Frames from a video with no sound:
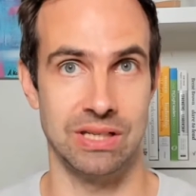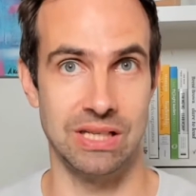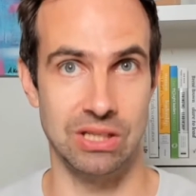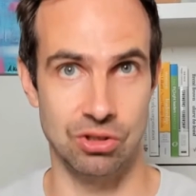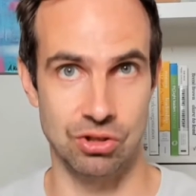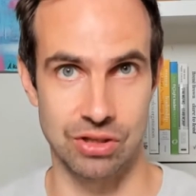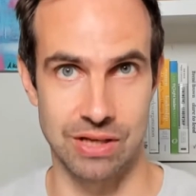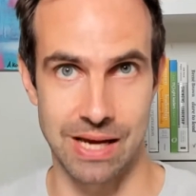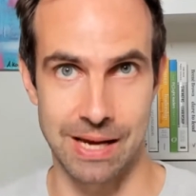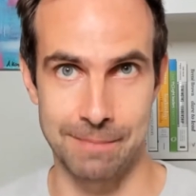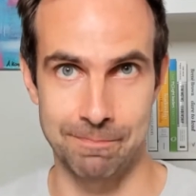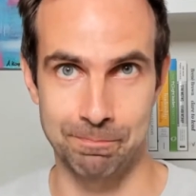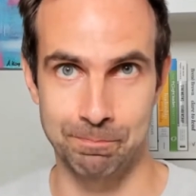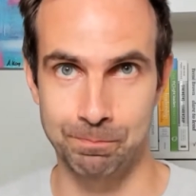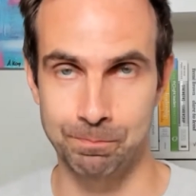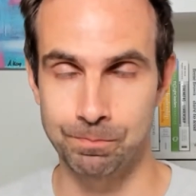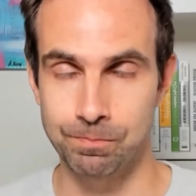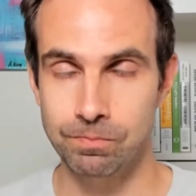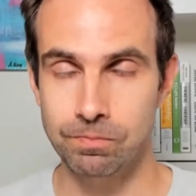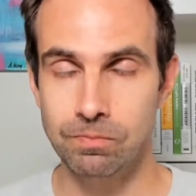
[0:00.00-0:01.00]
each day.
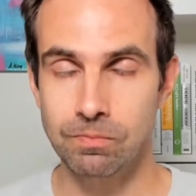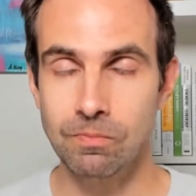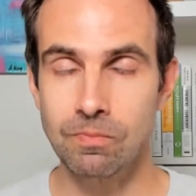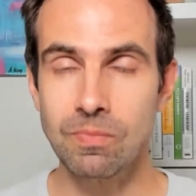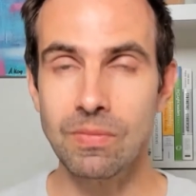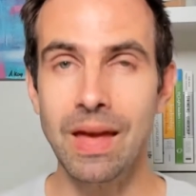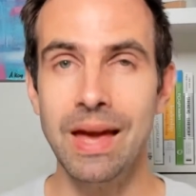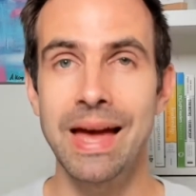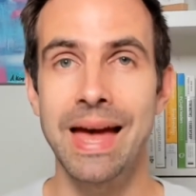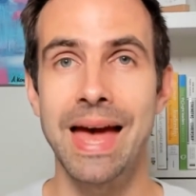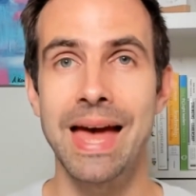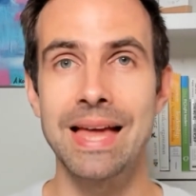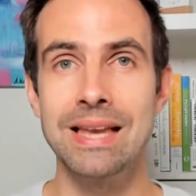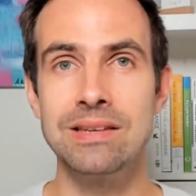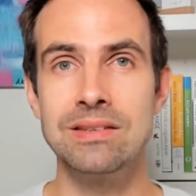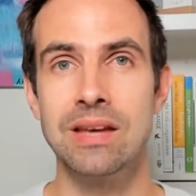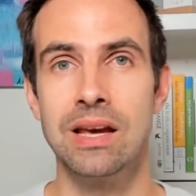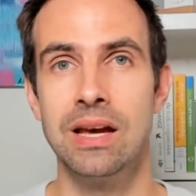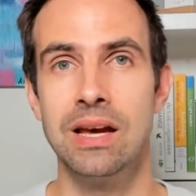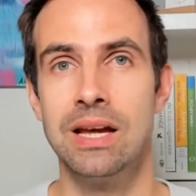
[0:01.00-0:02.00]

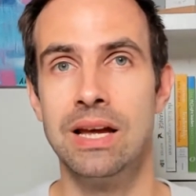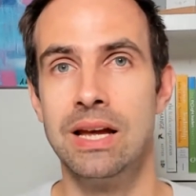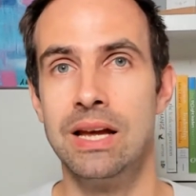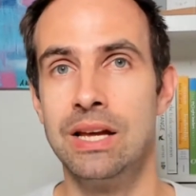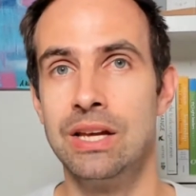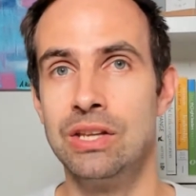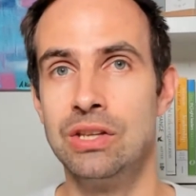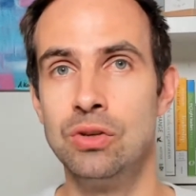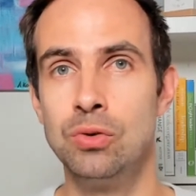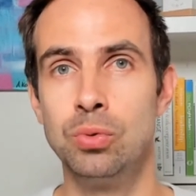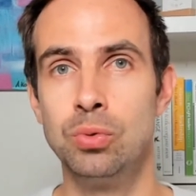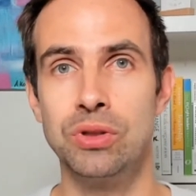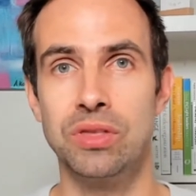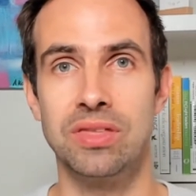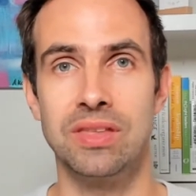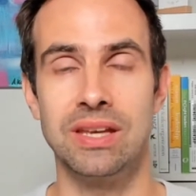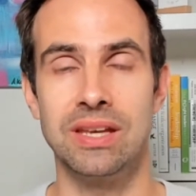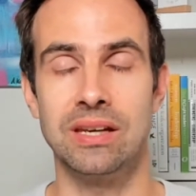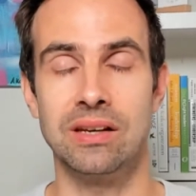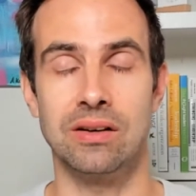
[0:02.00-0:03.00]
And you would
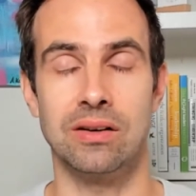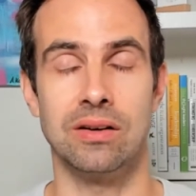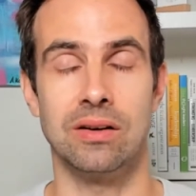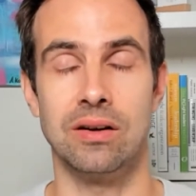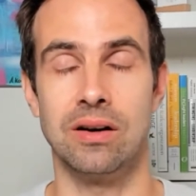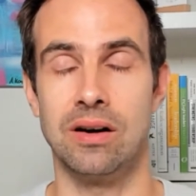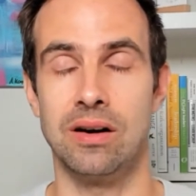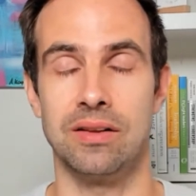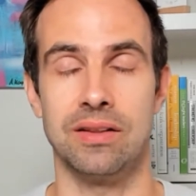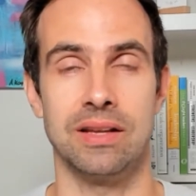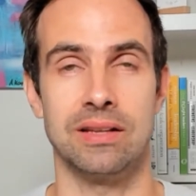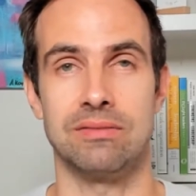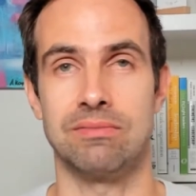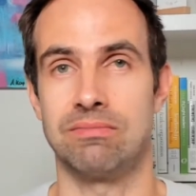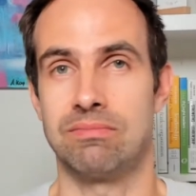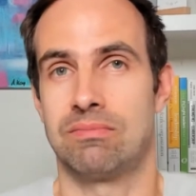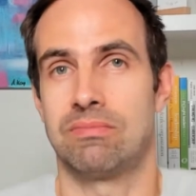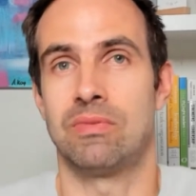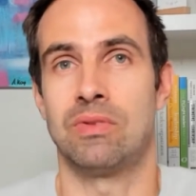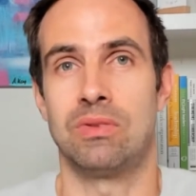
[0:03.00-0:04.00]
think, oh,
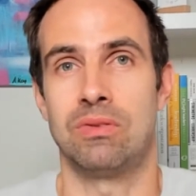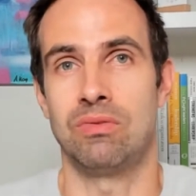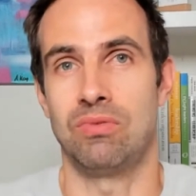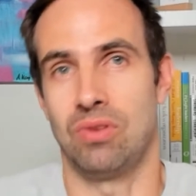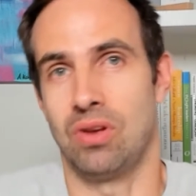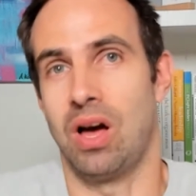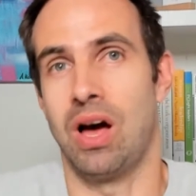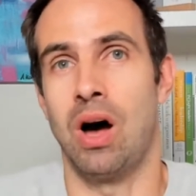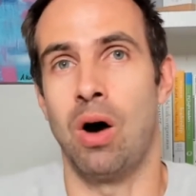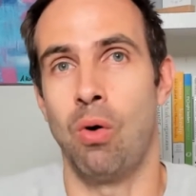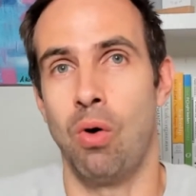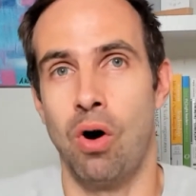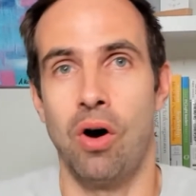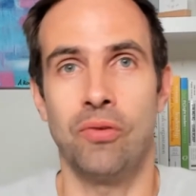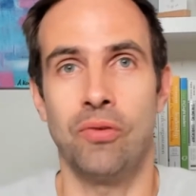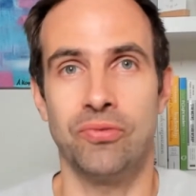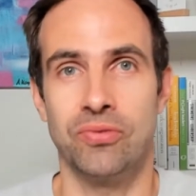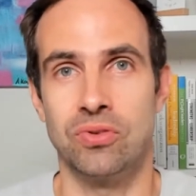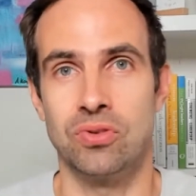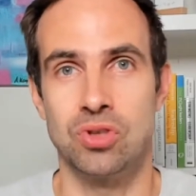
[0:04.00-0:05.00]
how
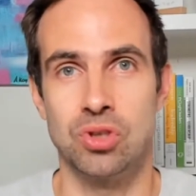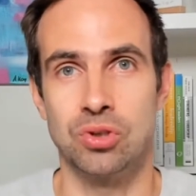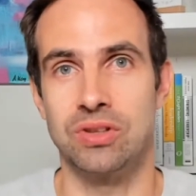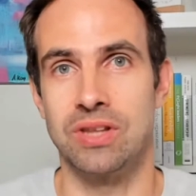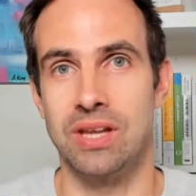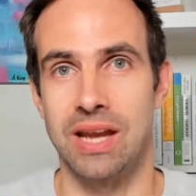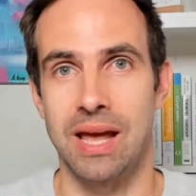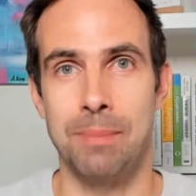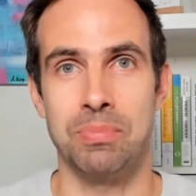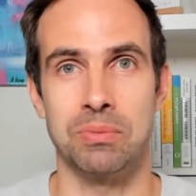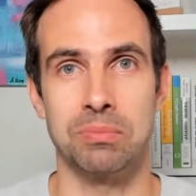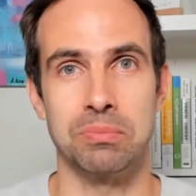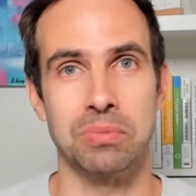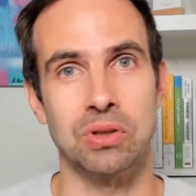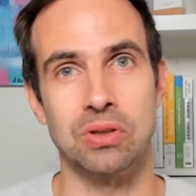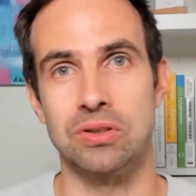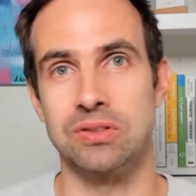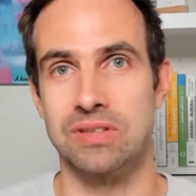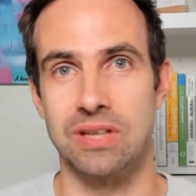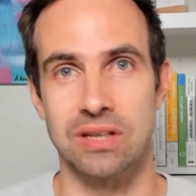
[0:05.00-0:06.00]
often should that happen?
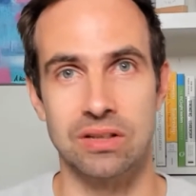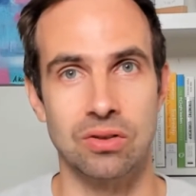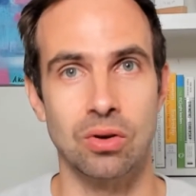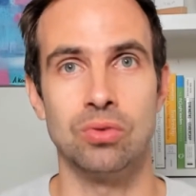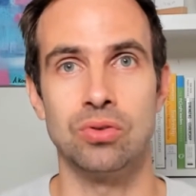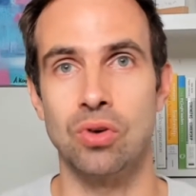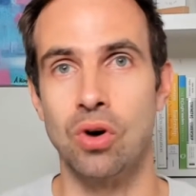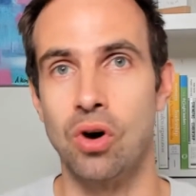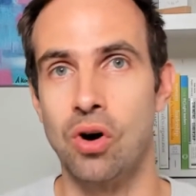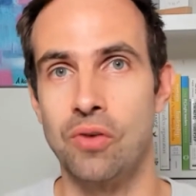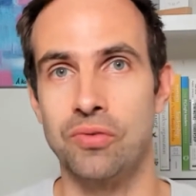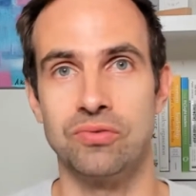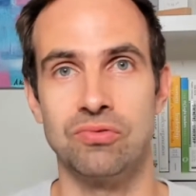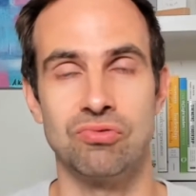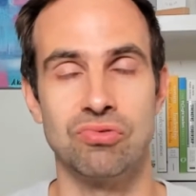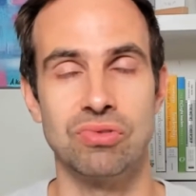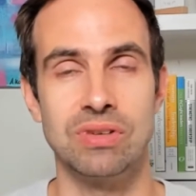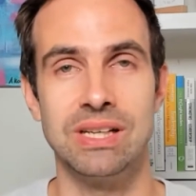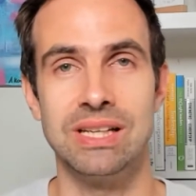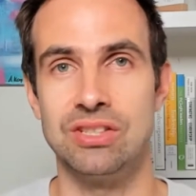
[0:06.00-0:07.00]
Because they don't
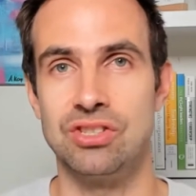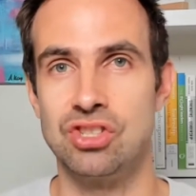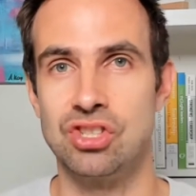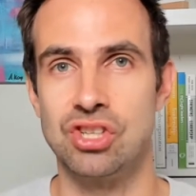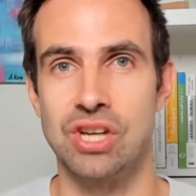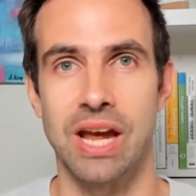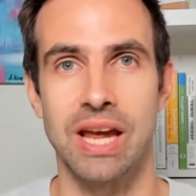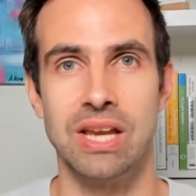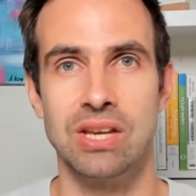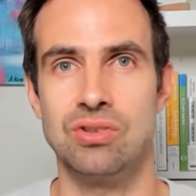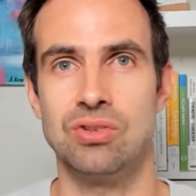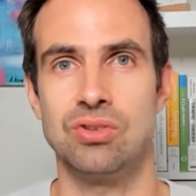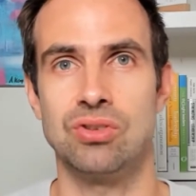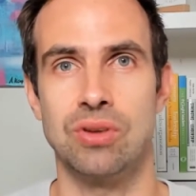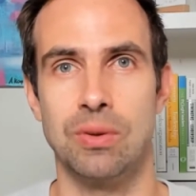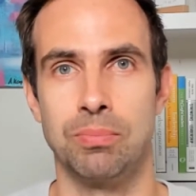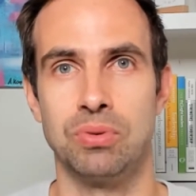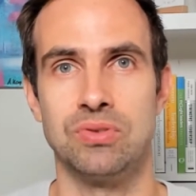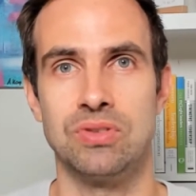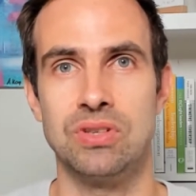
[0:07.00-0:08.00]
often really change
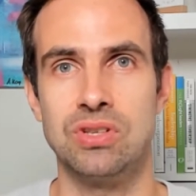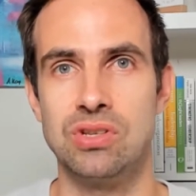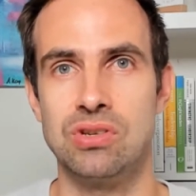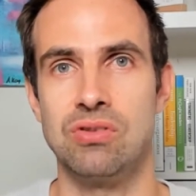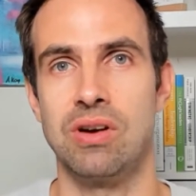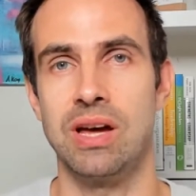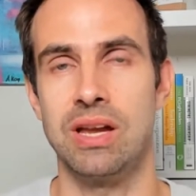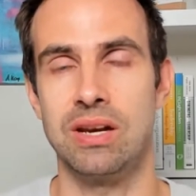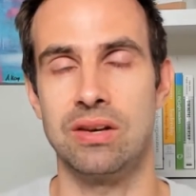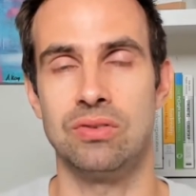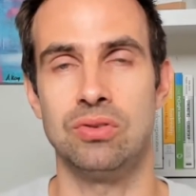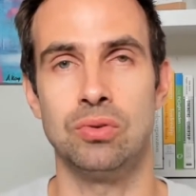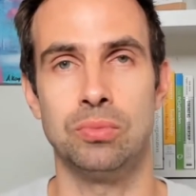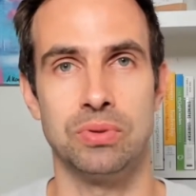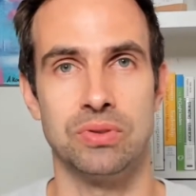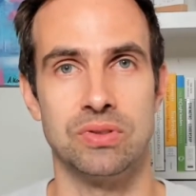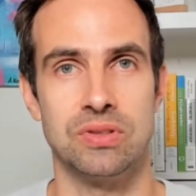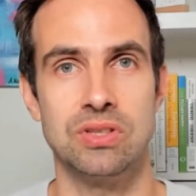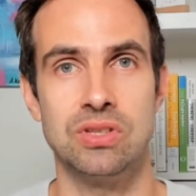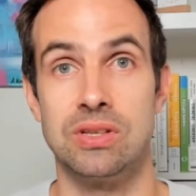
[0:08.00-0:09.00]
a position or add a new
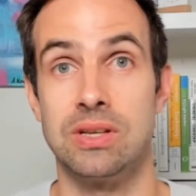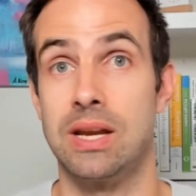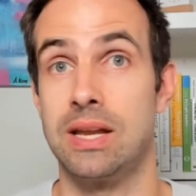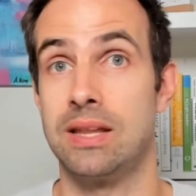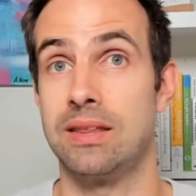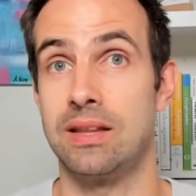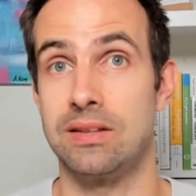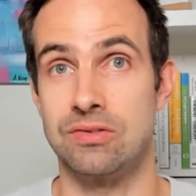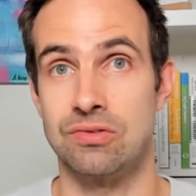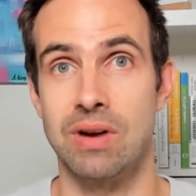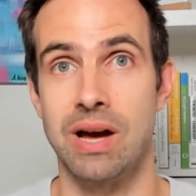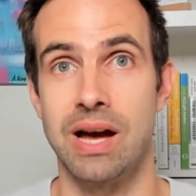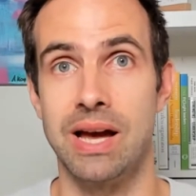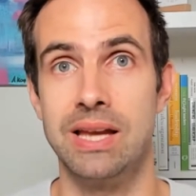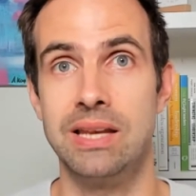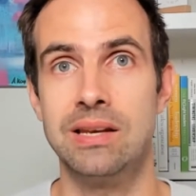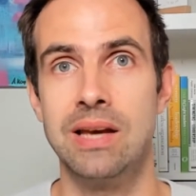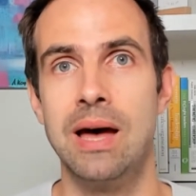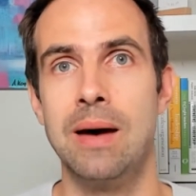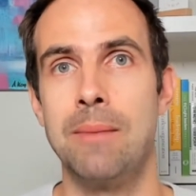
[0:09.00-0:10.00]
position. And that's
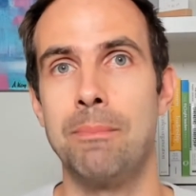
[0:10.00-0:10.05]
right.